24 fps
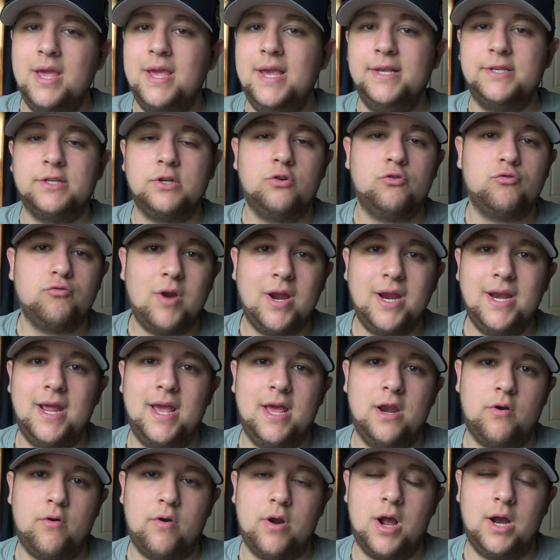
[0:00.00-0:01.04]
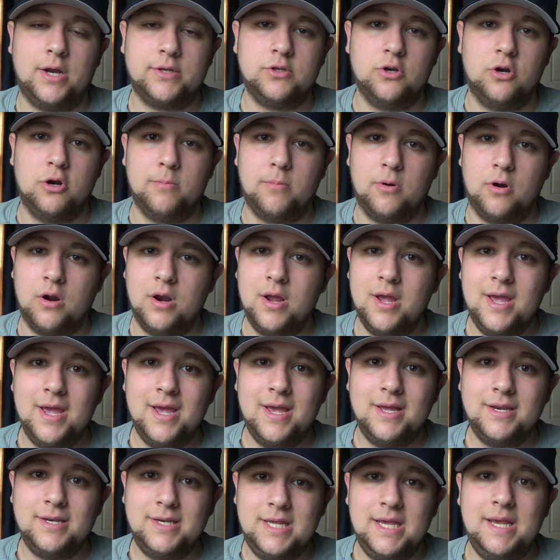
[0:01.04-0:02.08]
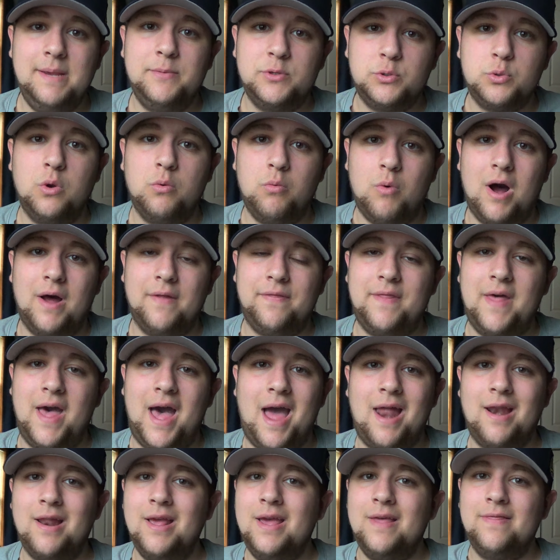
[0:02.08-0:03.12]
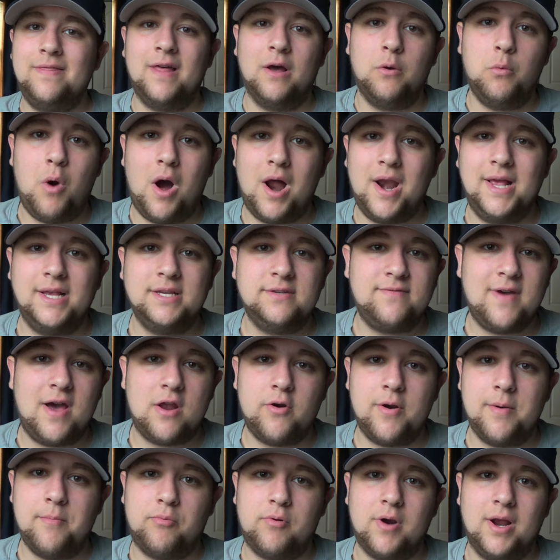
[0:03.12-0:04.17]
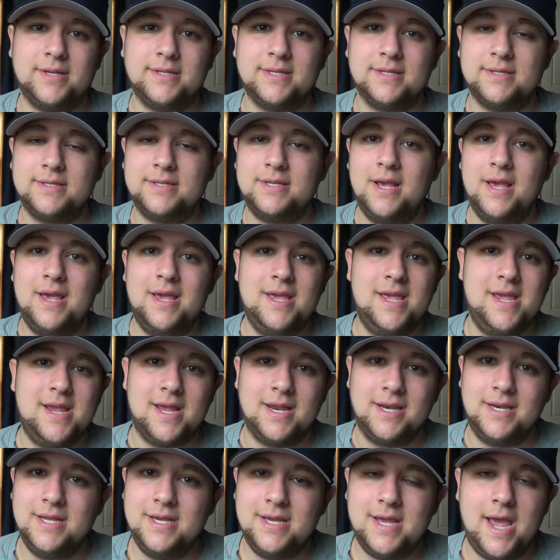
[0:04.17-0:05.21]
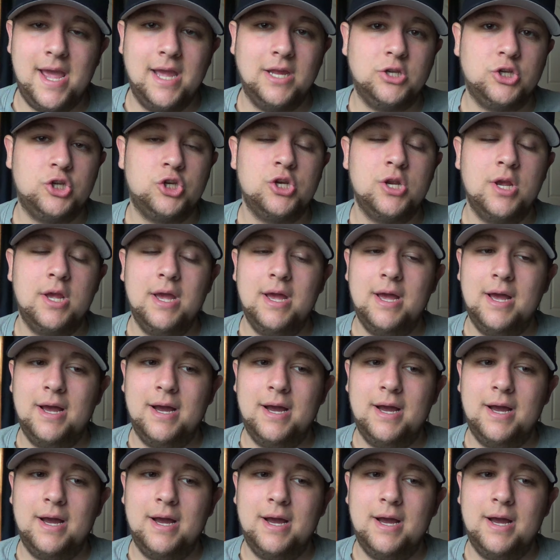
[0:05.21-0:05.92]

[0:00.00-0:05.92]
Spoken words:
He's a great hitter in October. Teams will want that. They'll want his veteran presence. He can DH.